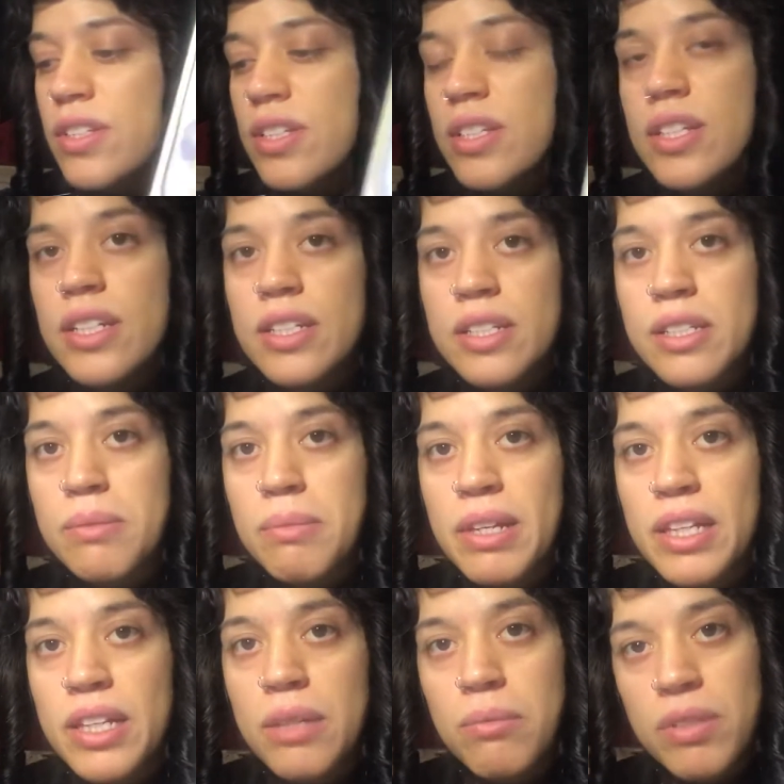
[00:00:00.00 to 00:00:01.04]
it is
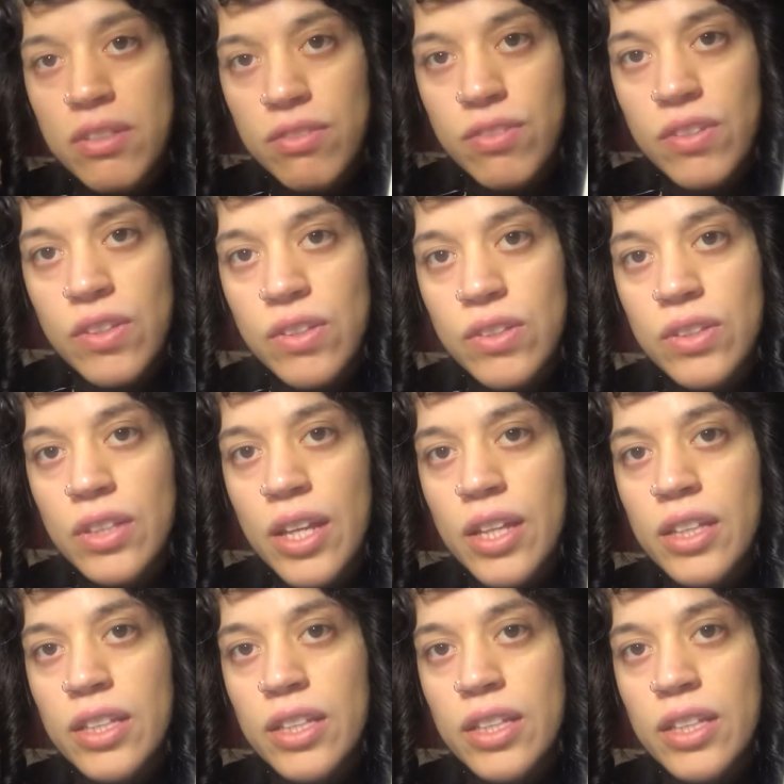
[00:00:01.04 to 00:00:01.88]
making me feel like,